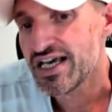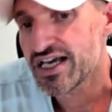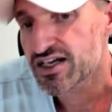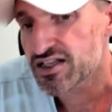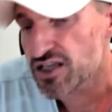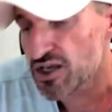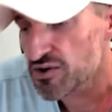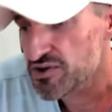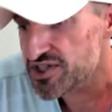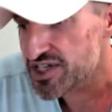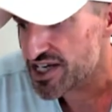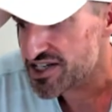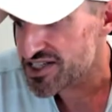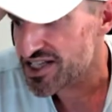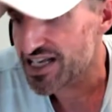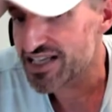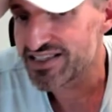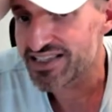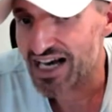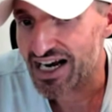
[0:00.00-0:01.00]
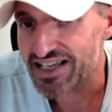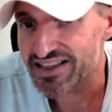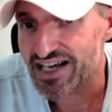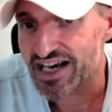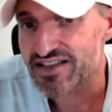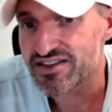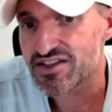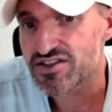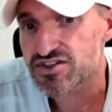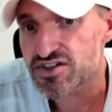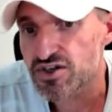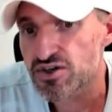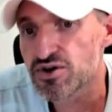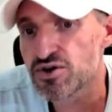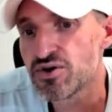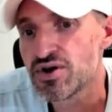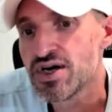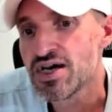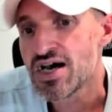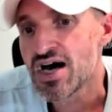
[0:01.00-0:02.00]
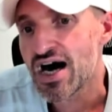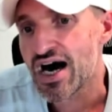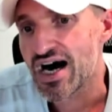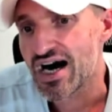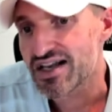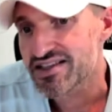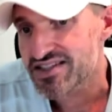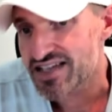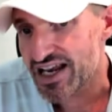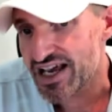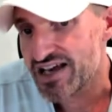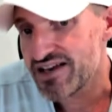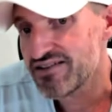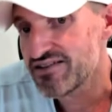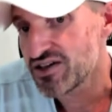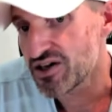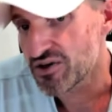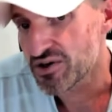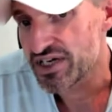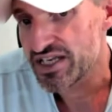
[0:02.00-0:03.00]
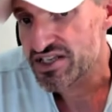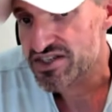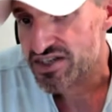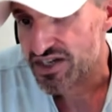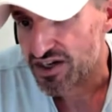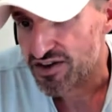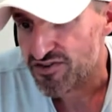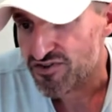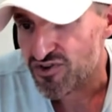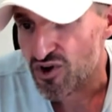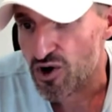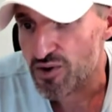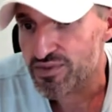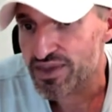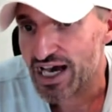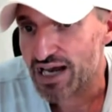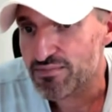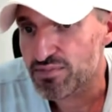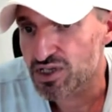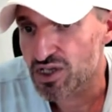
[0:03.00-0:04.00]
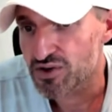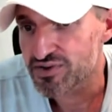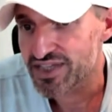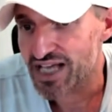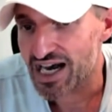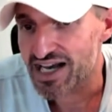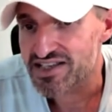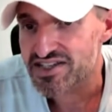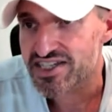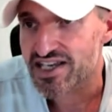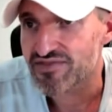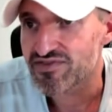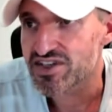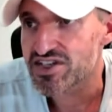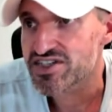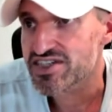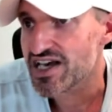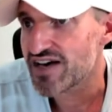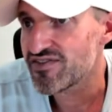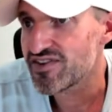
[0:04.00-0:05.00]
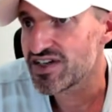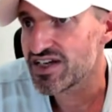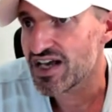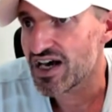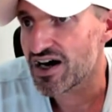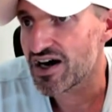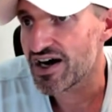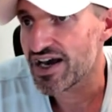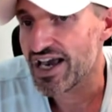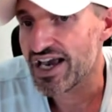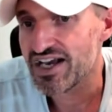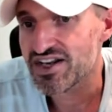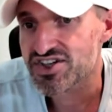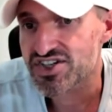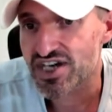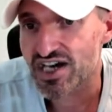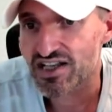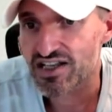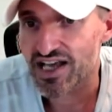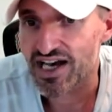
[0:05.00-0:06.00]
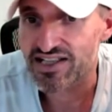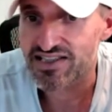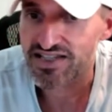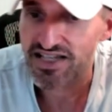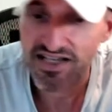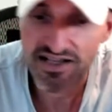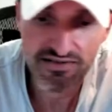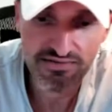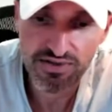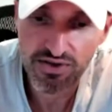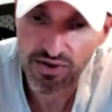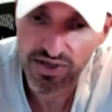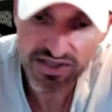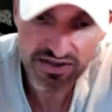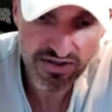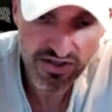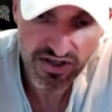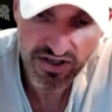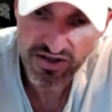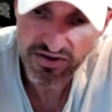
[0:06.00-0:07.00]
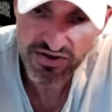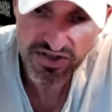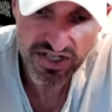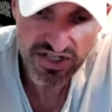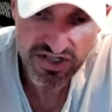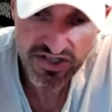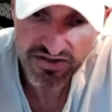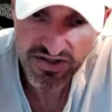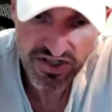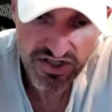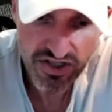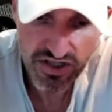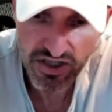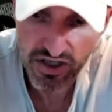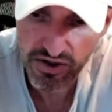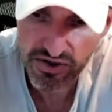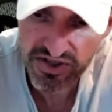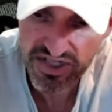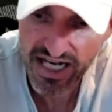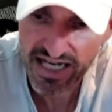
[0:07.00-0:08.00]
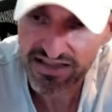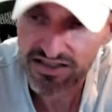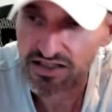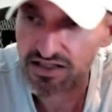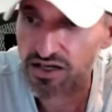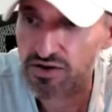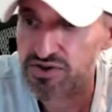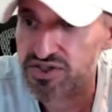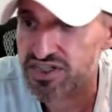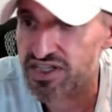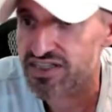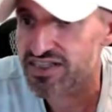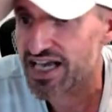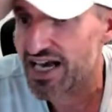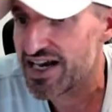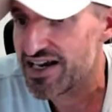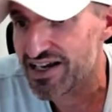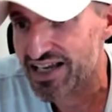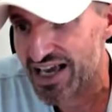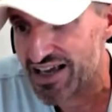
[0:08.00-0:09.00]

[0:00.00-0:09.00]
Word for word: It closed yesterday in 992. Uh, today, you know, it needs to confirm that below 977. Uh, HLIT going, you know, is, is closed at the lows of the day.